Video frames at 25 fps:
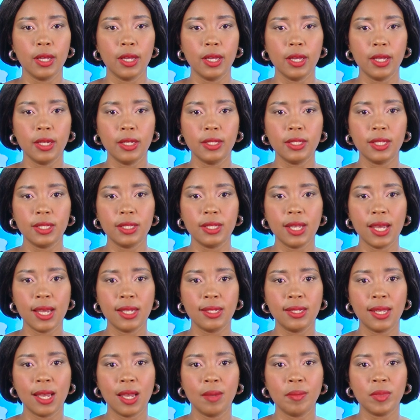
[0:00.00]
It is a
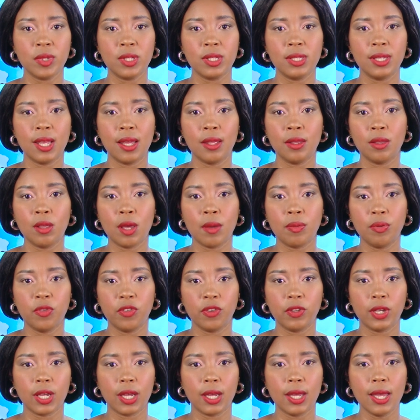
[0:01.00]
sad time in South
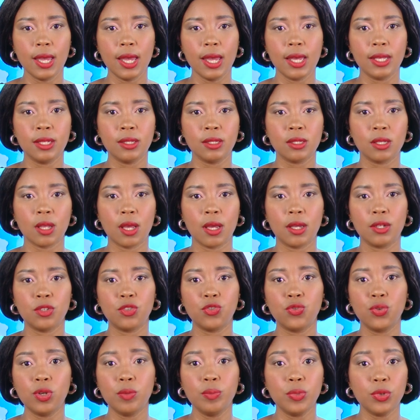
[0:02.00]
Africa as uh,
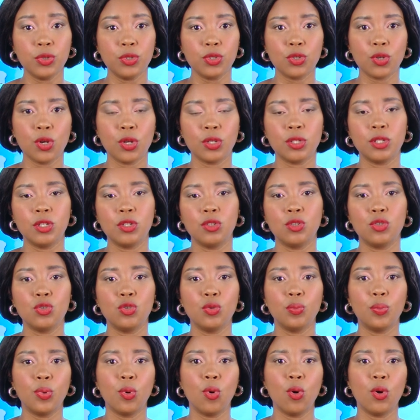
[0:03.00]
tributes continue
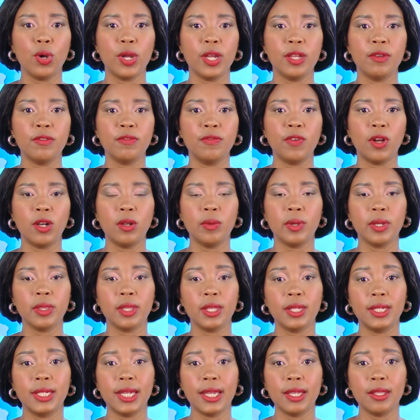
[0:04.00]
to pour in following
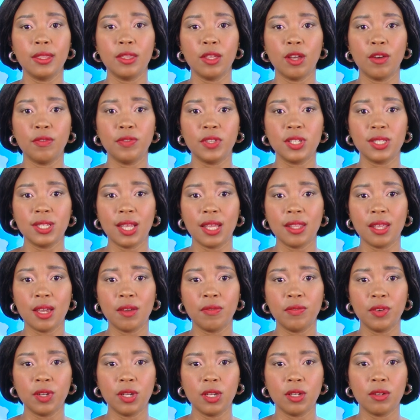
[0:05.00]
the death of the South
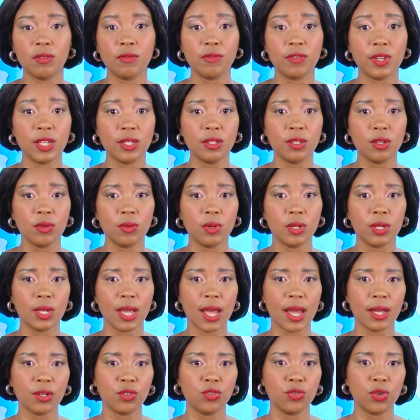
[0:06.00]
African veteran
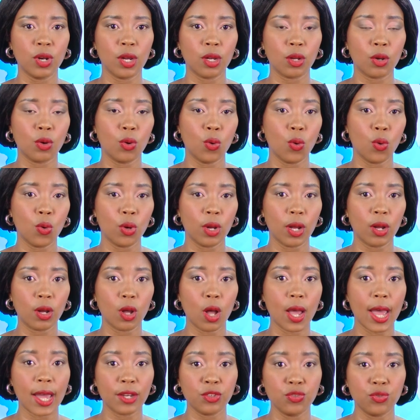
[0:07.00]
co
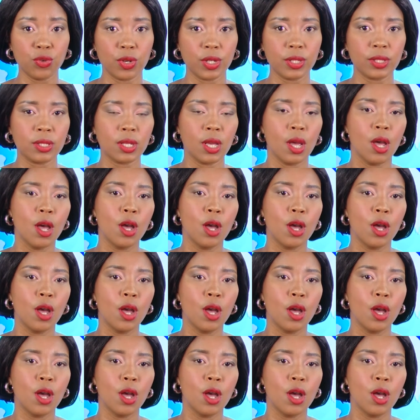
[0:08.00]
actress